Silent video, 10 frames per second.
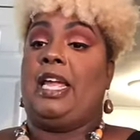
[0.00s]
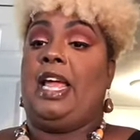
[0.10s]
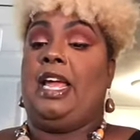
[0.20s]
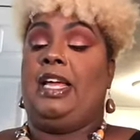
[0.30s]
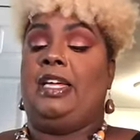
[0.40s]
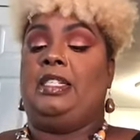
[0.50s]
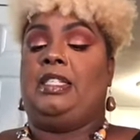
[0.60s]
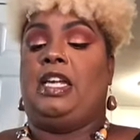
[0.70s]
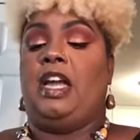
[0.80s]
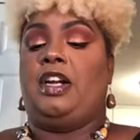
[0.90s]
and
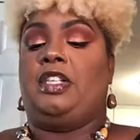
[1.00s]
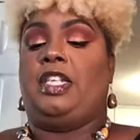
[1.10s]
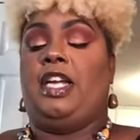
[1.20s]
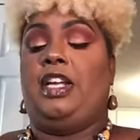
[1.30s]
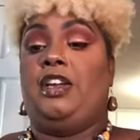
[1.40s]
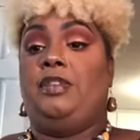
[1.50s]
Tiana Taylor